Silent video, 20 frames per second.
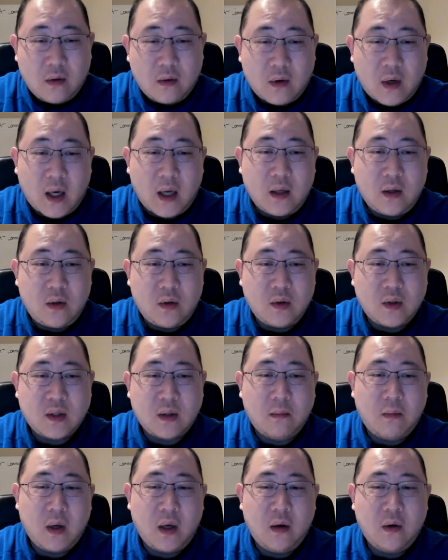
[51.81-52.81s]
right, to
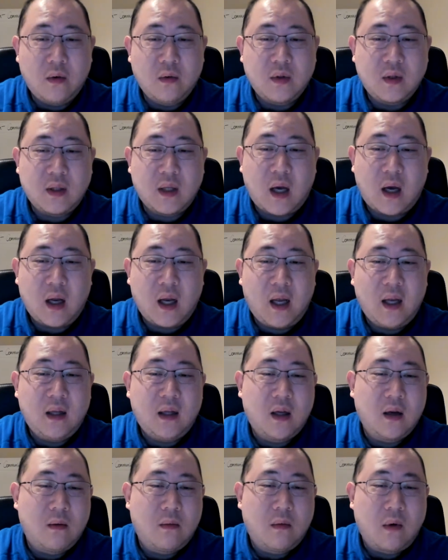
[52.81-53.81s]
somebody who's not a
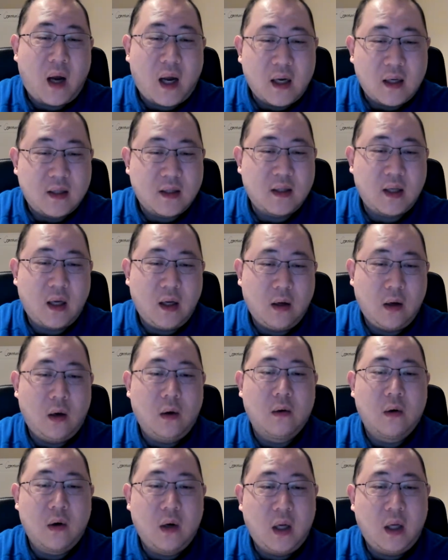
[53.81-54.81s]
direct
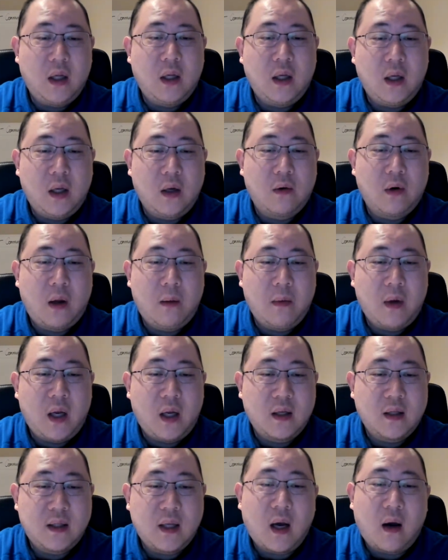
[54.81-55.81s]
stakeholder in the agreement
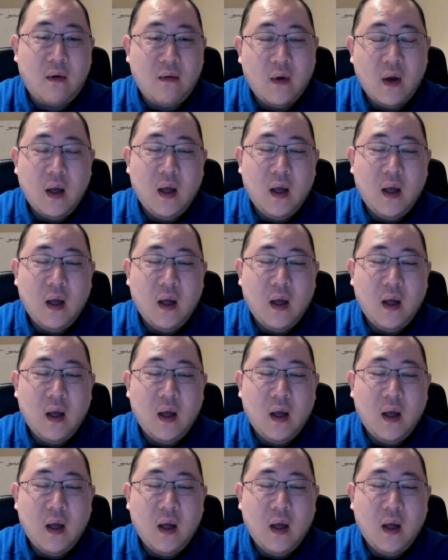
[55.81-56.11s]
itself.